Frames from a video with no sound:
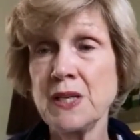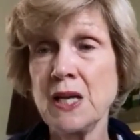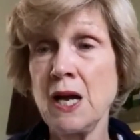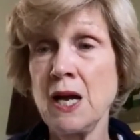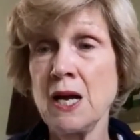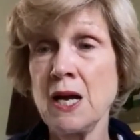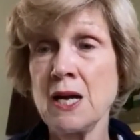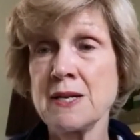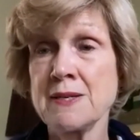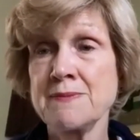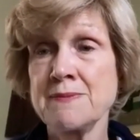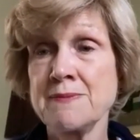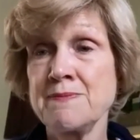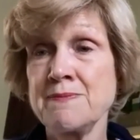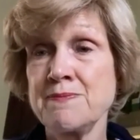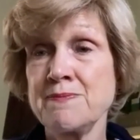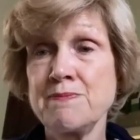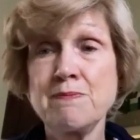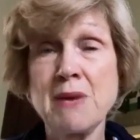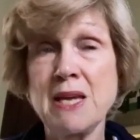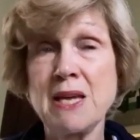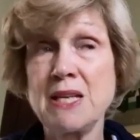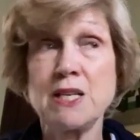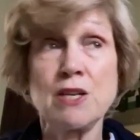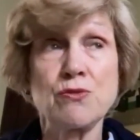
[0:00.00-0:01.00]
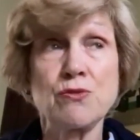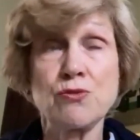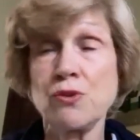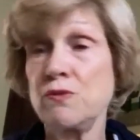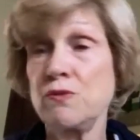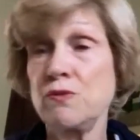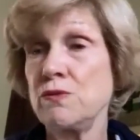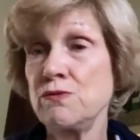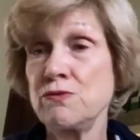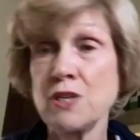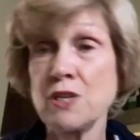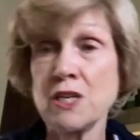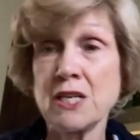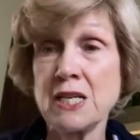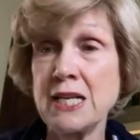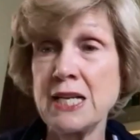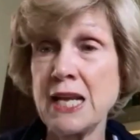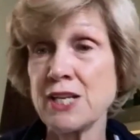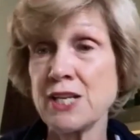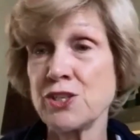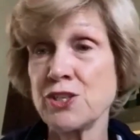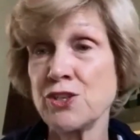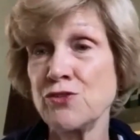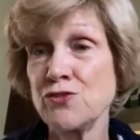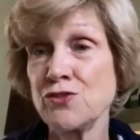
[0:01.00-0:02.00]
mainly through the
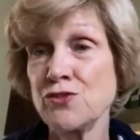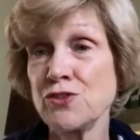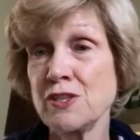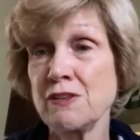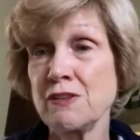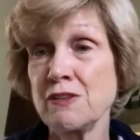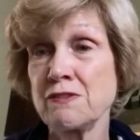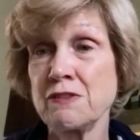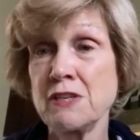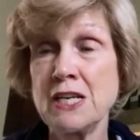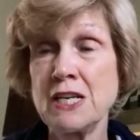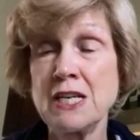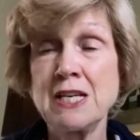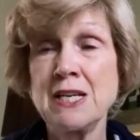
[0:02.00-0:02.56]
connections of